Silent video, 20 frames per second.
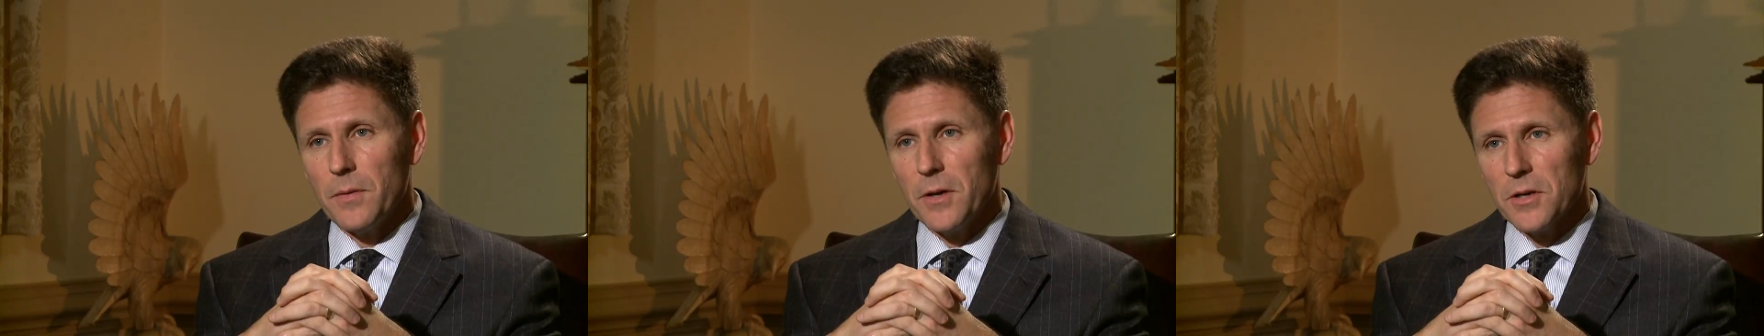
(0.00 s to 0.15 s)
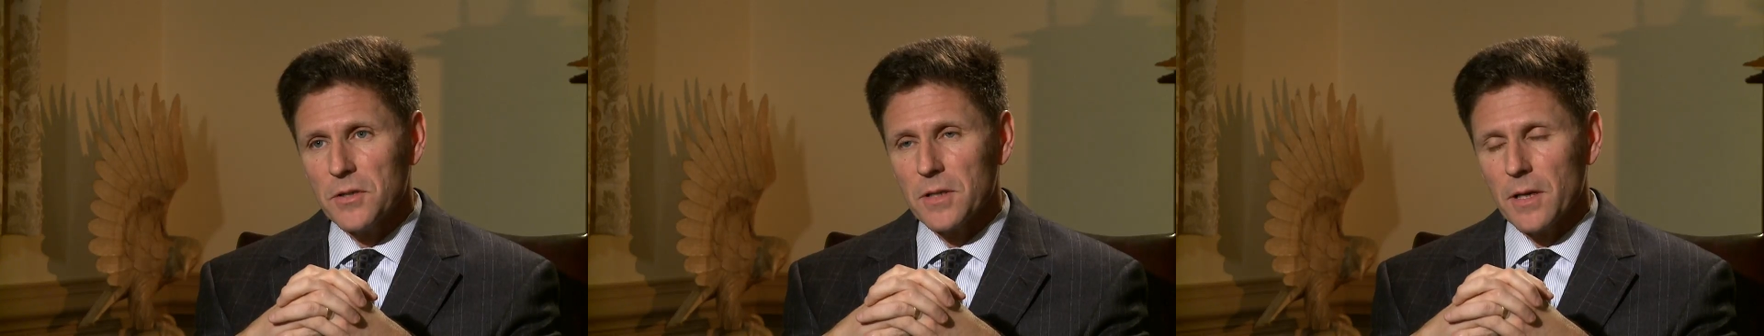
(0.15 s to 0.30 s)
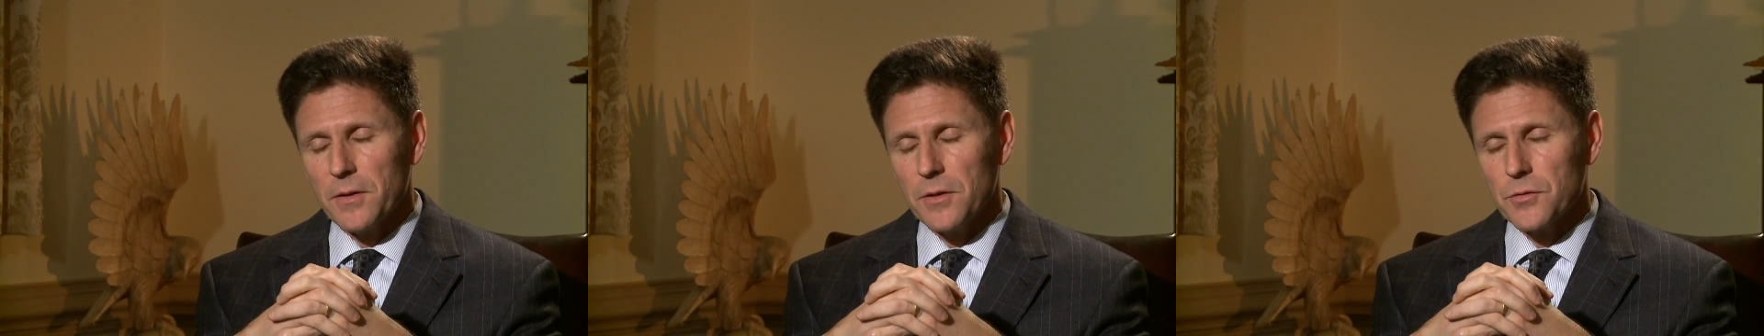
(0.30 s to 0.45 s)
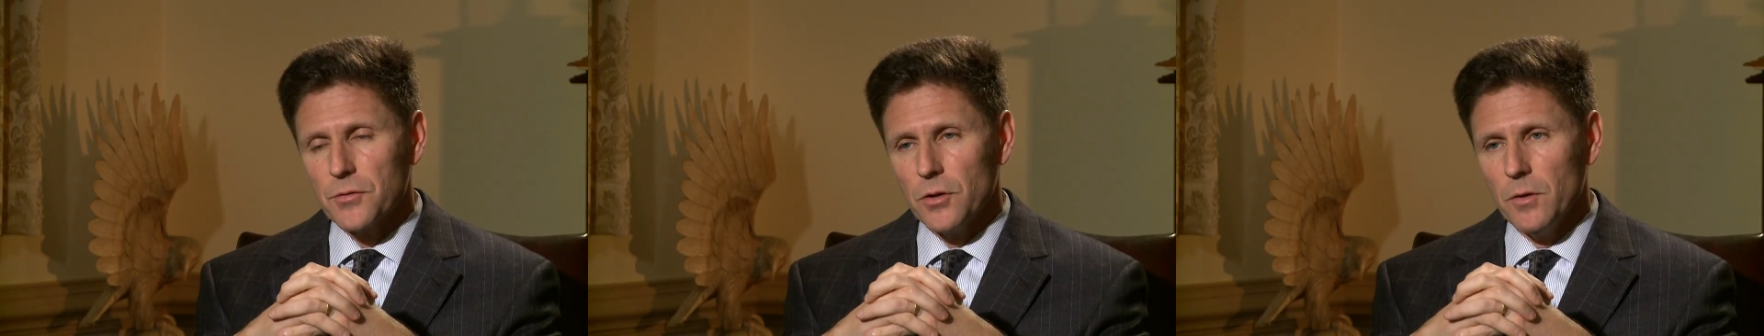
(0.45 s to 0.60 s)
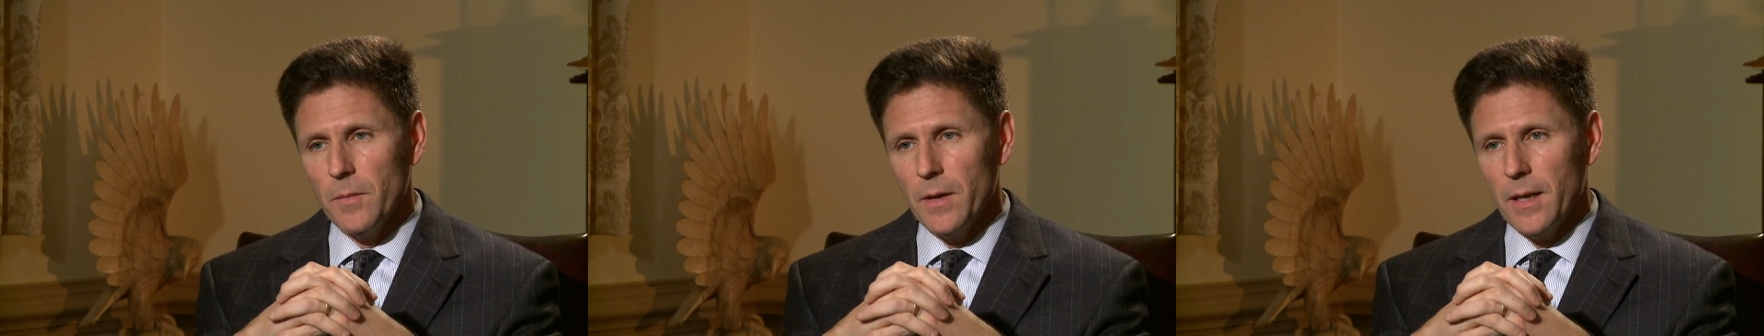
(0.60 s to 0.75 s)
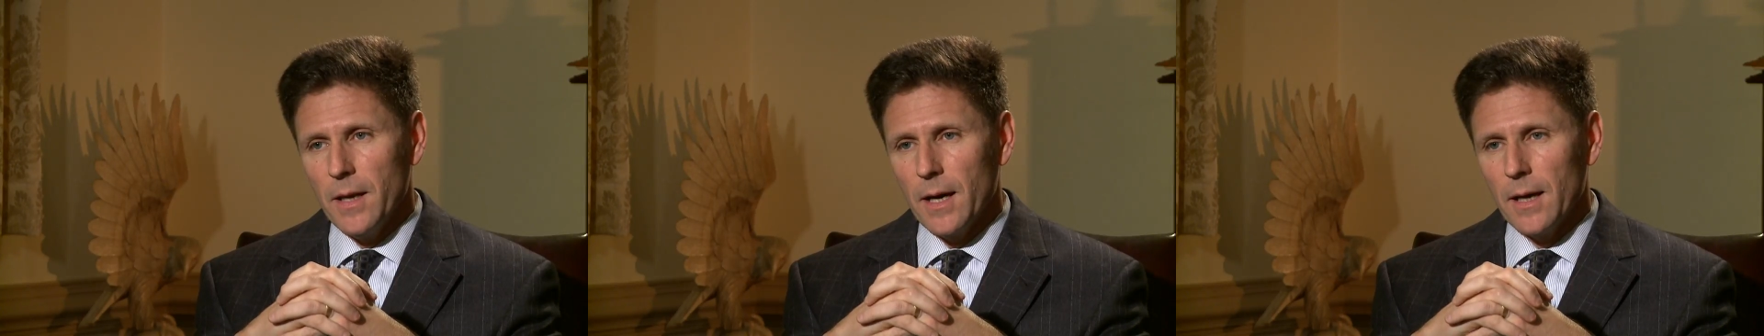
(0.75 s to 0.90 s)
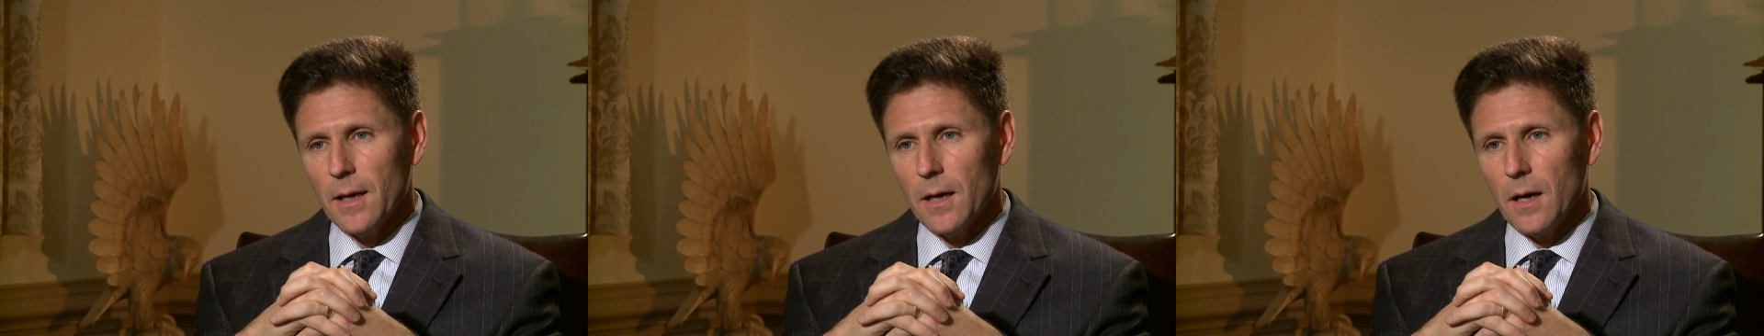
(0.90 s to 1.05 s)
Pierside, the
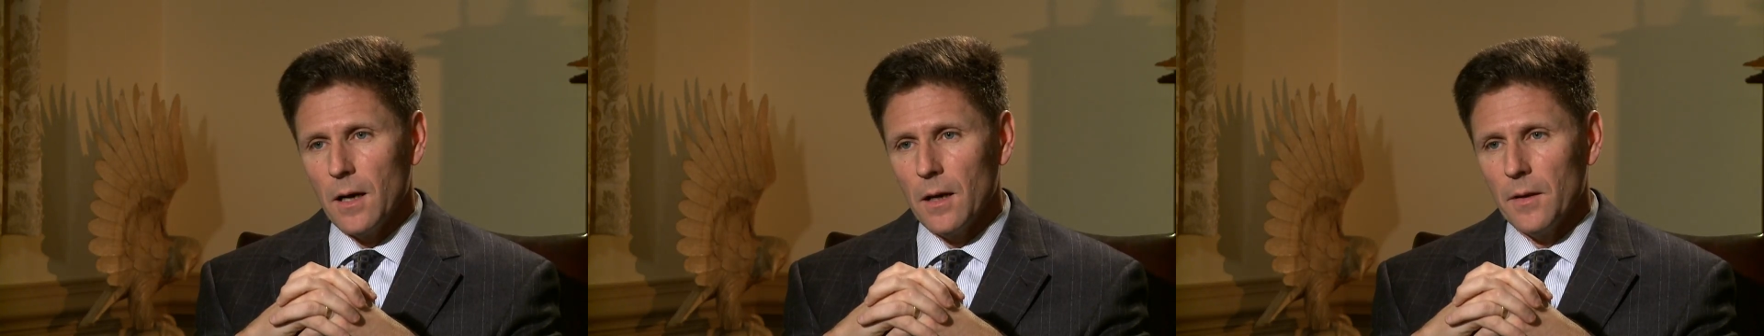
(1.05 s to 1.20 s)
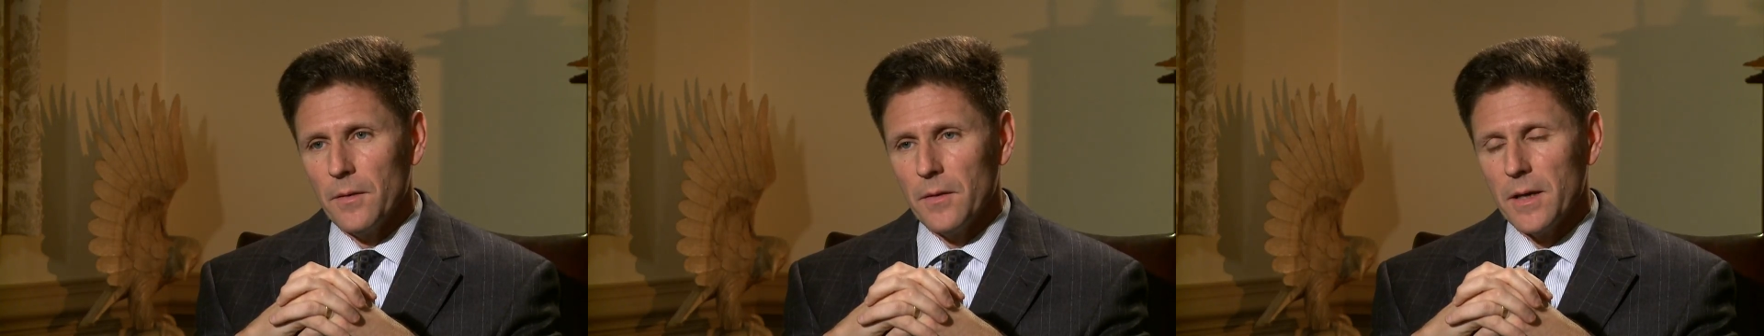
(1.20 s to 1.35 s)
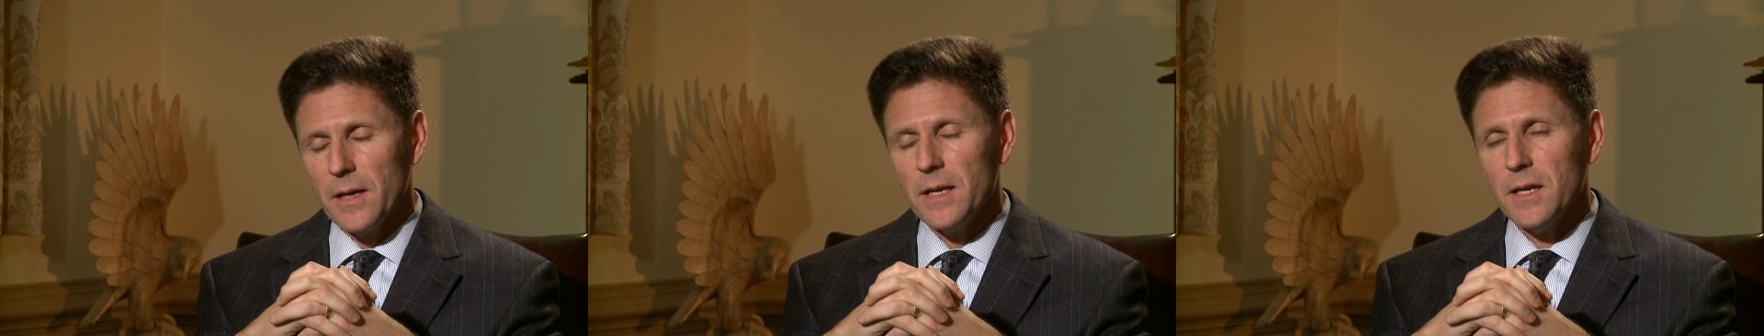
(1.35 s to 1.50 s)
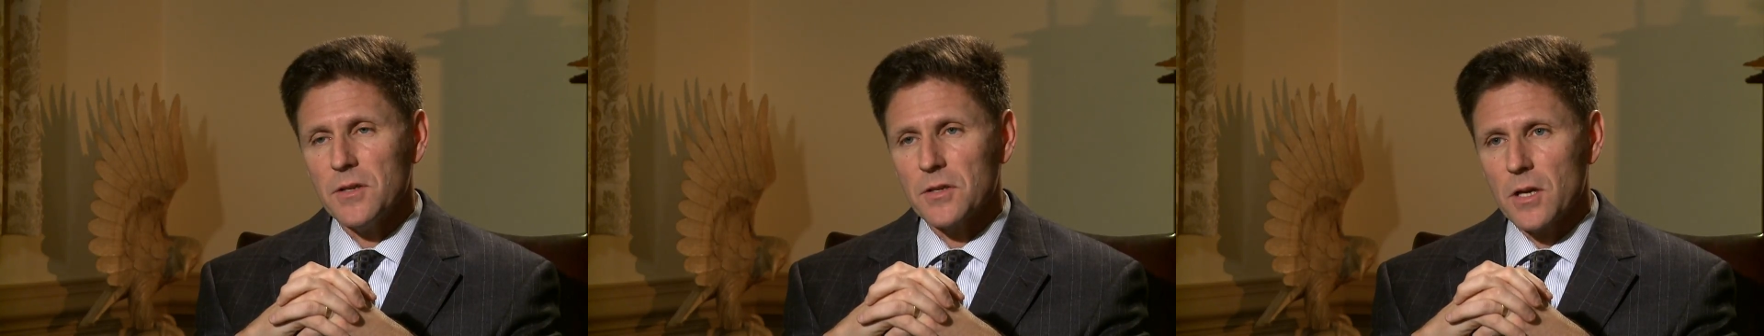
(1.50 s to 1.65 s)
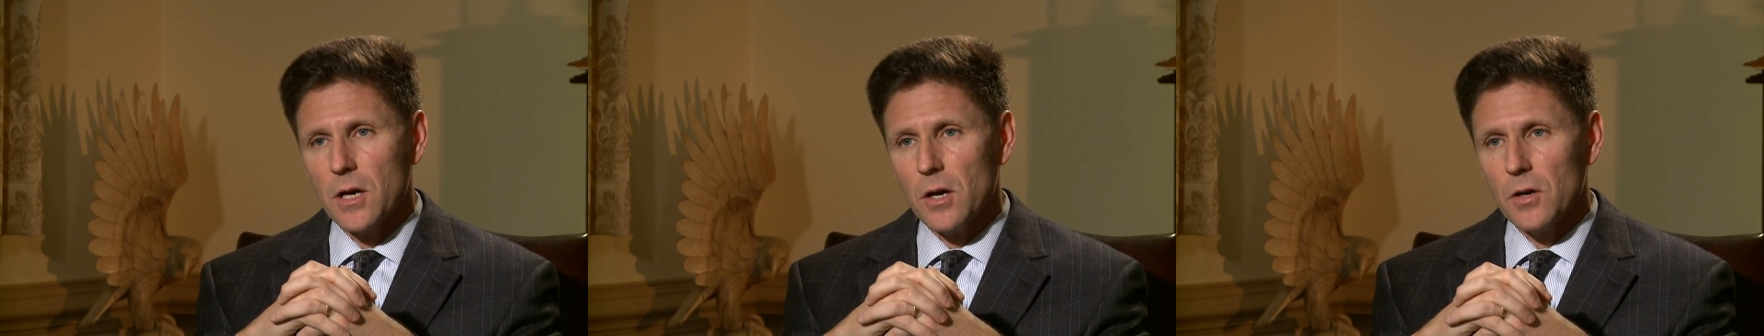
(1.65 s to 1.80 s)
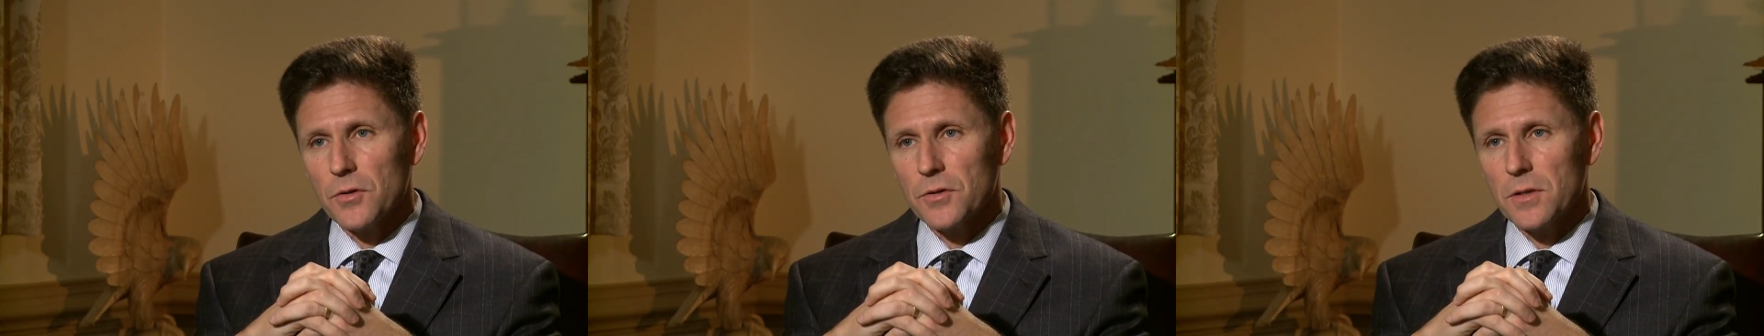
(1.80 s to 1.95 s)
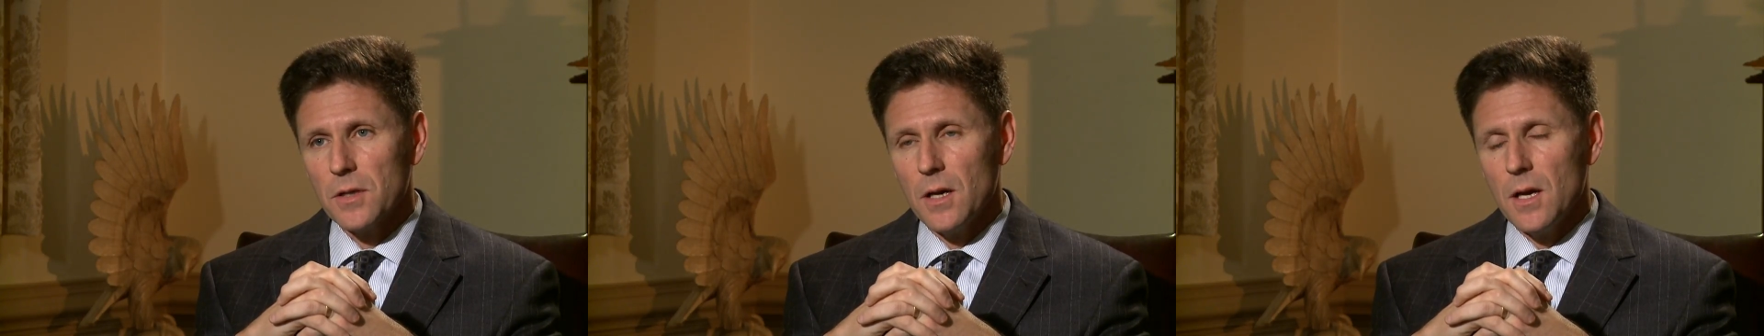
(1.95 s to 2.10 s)
Truman, uh, on the east
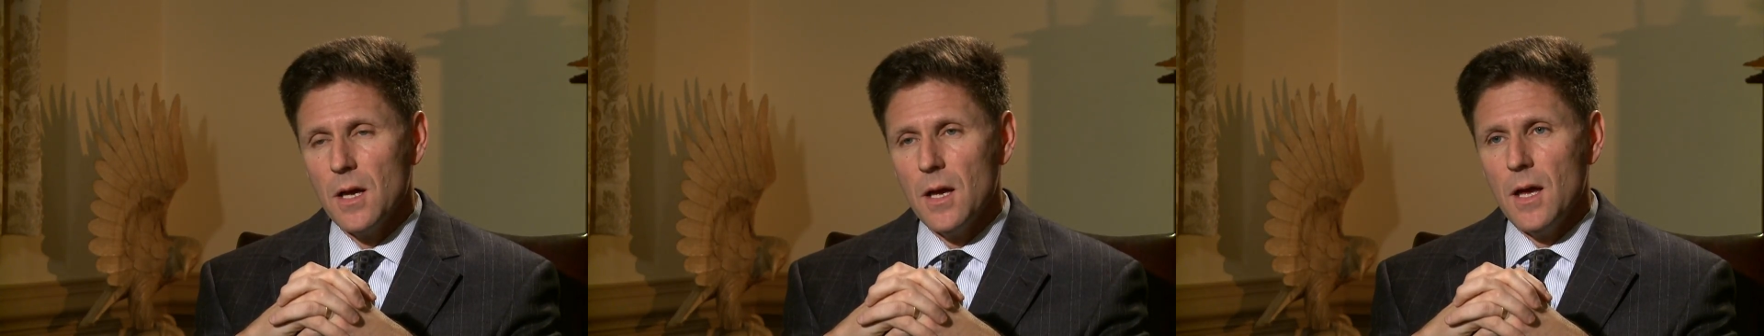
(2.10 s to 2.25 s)
coast.